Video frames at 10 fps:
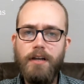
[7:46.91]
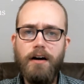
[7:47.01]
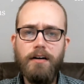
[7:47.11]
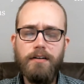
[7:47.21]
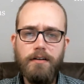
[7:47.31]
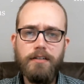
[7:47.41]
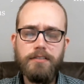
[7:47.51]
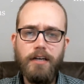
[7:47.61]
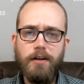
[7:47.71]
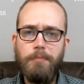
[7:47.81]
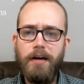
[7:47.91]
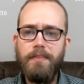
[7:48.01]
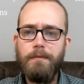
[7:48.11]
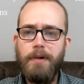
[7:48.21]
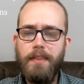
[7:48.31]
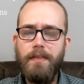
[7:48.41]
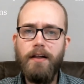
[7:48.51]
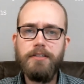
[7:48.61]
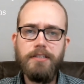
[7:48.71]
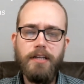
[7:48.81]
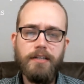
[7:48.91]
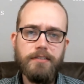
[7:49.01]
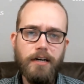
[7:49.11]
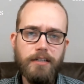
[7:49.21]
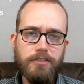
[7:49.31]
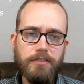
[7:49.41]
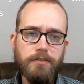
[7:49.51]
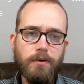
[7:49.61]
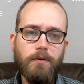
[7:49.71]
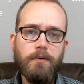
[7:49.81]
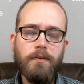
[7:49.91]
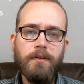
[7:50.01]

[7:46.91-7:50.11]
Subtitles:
our psychopathology, that it's not just all